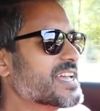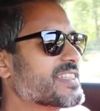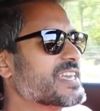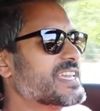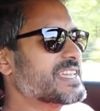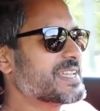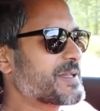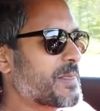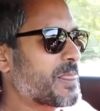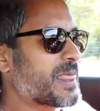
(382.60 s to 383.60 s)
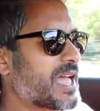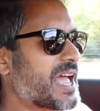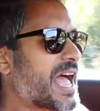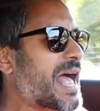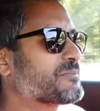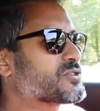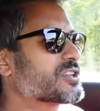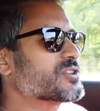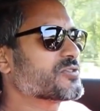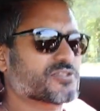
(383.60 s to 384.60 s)
The
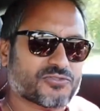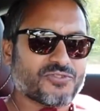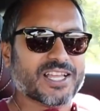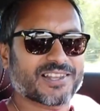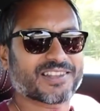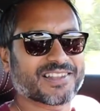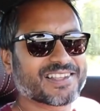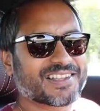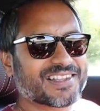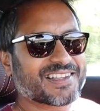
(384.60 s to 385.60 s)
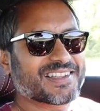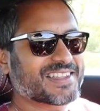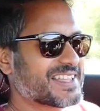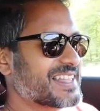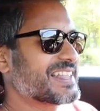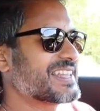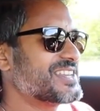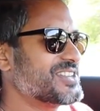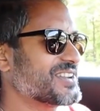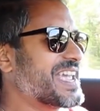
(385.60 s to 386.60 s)
absolute thrill
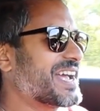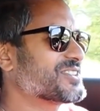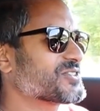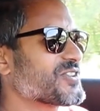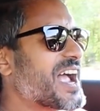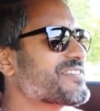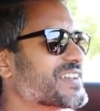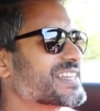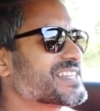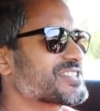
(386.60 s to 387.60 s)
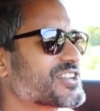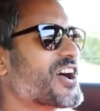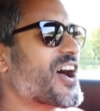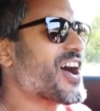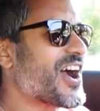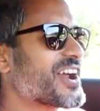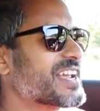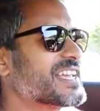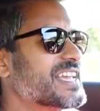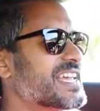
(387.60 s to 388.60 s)
that you get driving this car,
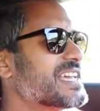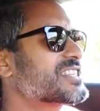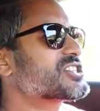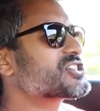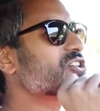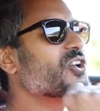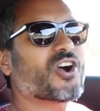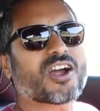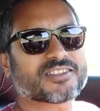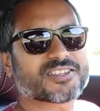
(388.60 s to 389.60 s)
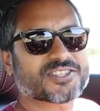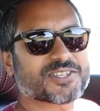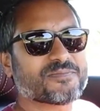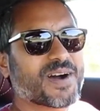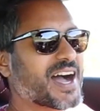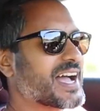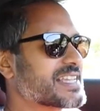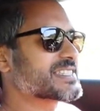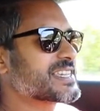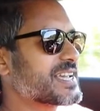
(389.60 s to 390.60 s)
it's so hard to
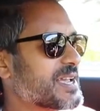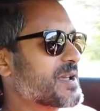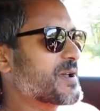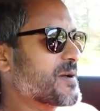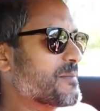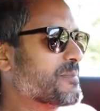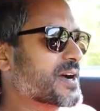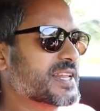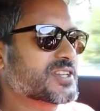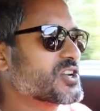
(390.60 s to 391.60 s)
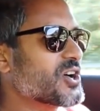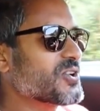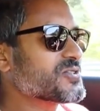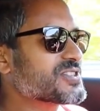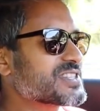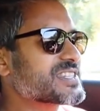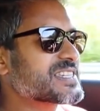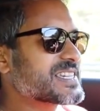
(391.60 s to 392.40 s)
surmise, but it goes.